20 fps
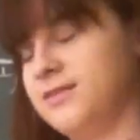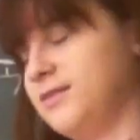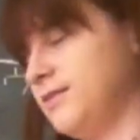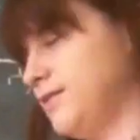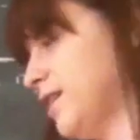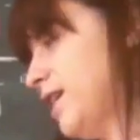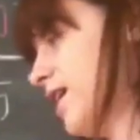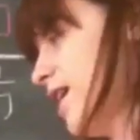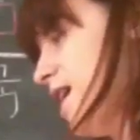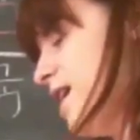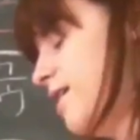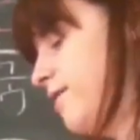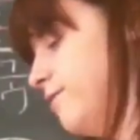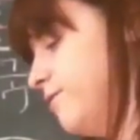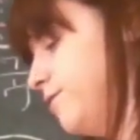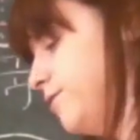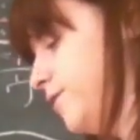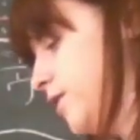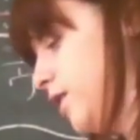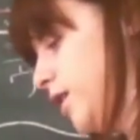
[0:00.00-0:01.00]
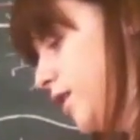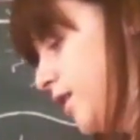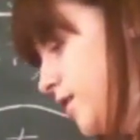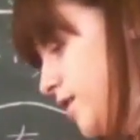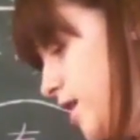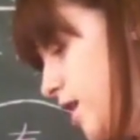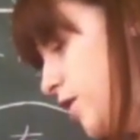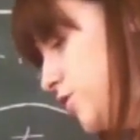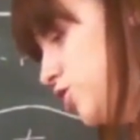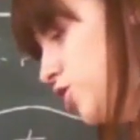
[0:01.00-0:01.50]
They have
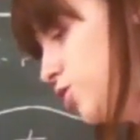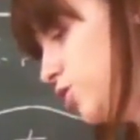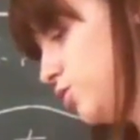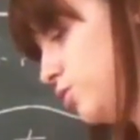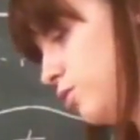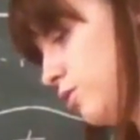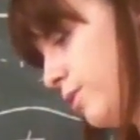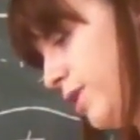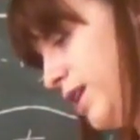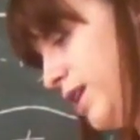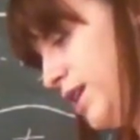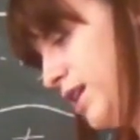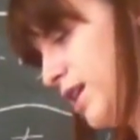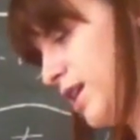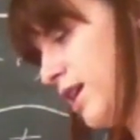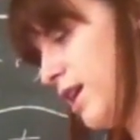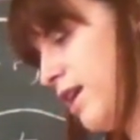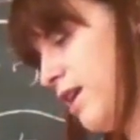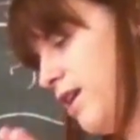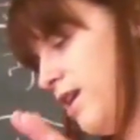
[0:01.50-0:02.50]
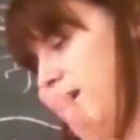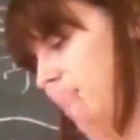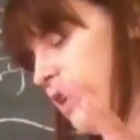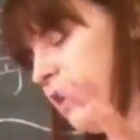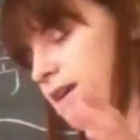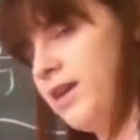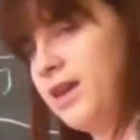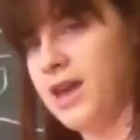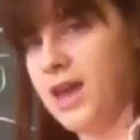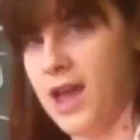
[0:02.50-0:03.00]
an unusual reading
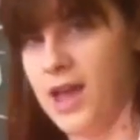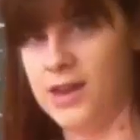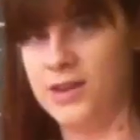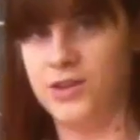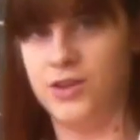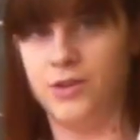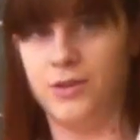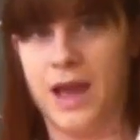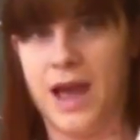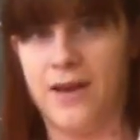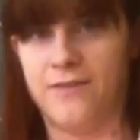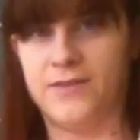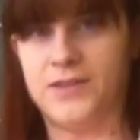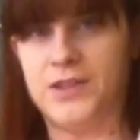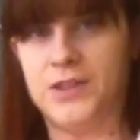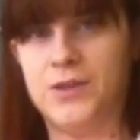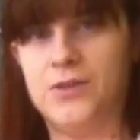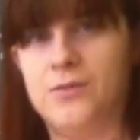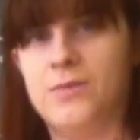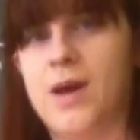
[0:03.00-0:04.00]
and you have to